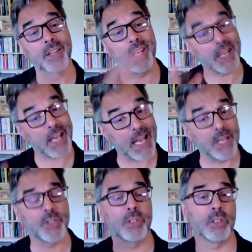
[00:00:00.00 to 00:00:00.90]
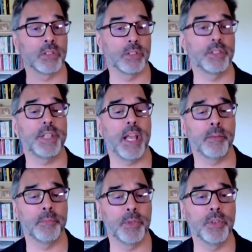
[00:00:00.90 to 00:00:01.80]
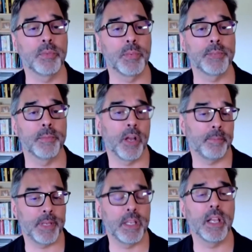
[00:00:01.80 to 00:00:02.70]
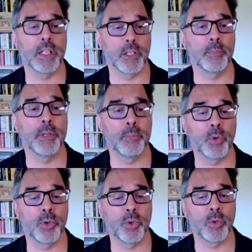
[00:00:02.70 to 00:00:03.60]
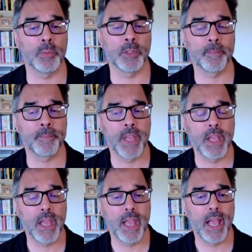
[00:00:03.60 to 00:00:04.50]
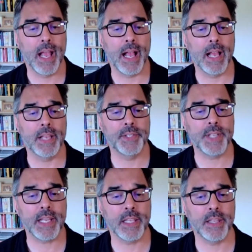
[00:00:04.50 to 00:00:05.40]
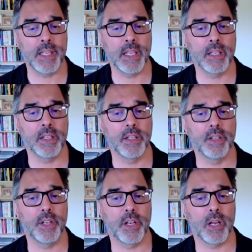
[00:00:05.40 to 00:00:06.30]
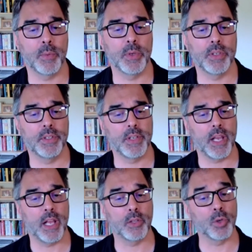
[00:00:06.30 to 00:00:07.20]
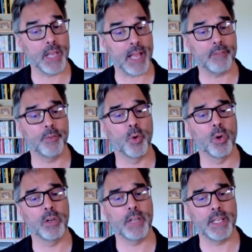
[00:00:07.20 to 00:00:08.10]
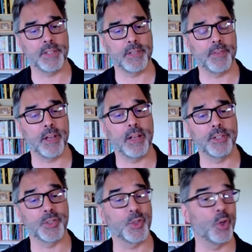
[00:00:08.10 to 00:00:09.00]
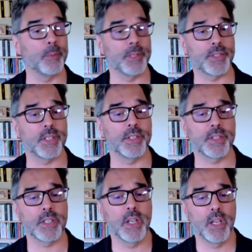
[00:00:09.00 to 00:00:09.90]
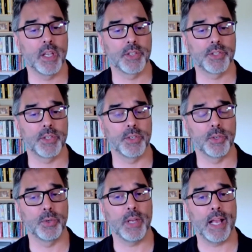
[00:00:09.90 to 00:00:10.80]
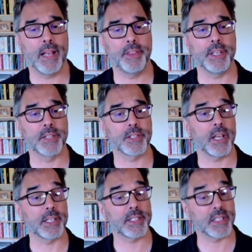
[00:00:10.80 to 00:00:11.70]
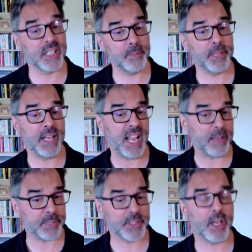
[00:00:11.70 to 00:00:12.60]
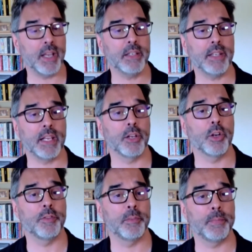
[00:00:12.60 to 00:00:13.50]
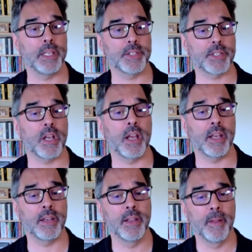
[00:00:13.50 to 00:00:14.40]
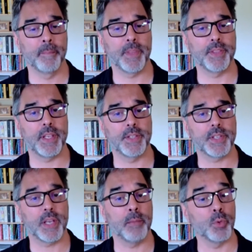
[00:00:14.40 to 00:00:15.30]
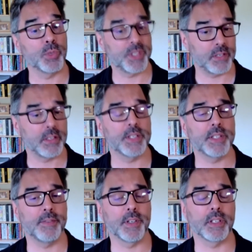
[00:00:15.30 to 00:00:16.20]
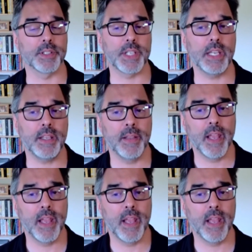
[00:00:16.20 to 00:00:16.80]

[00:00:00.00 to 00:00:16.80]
the occasional down mood, which might be a little bit more normal. A second thing that I would look out for is if there are disturbances to things like sleep and appetite. That can often be a sign that there's a more serious difficulty.